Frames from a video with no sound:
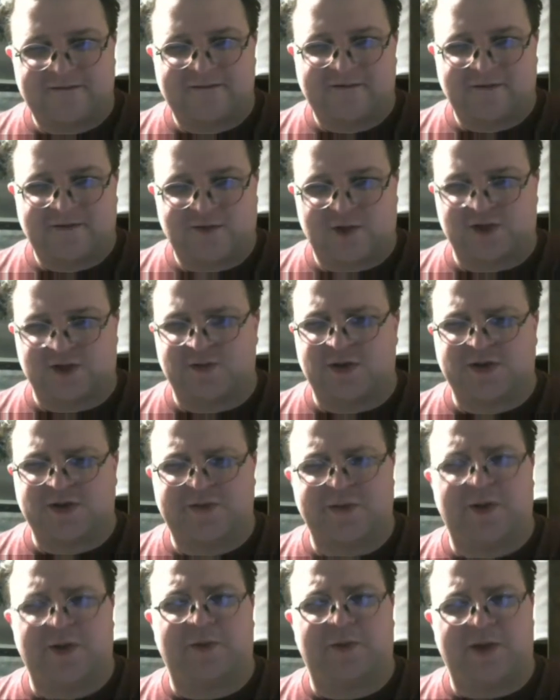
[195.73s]
Of course,
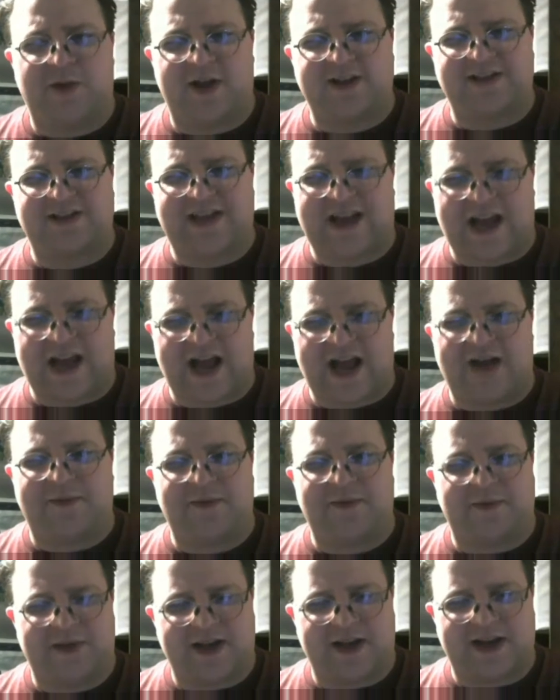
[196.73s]
most people don't realize that
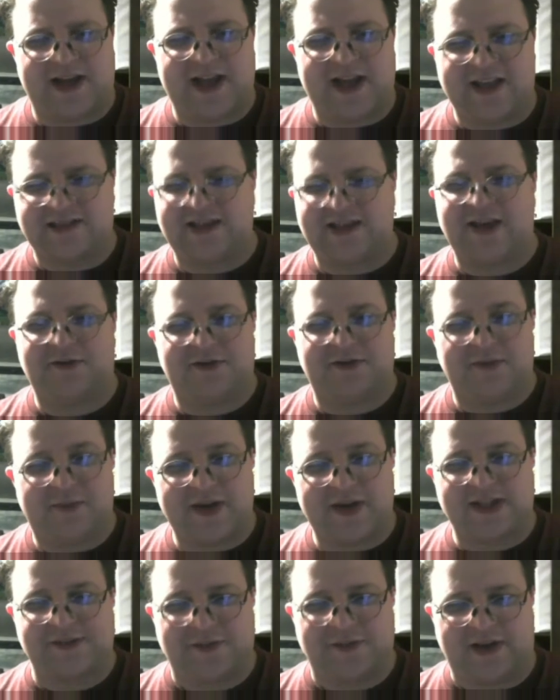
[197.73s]
happened when they get hit in the head with a
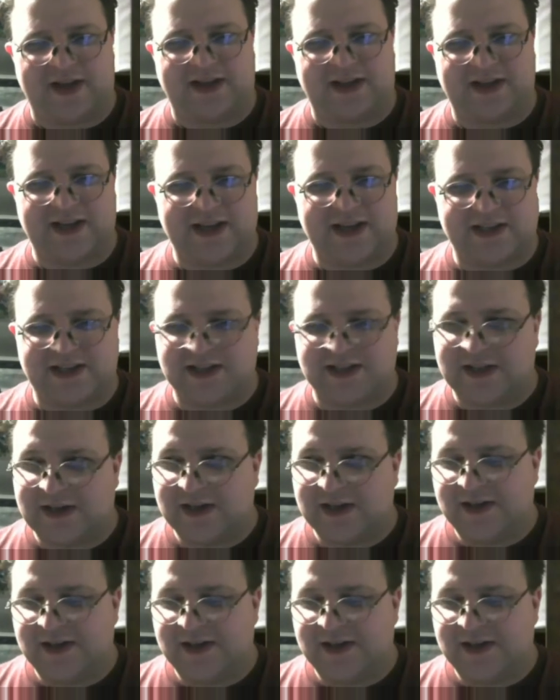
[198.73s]
baseball, I guess.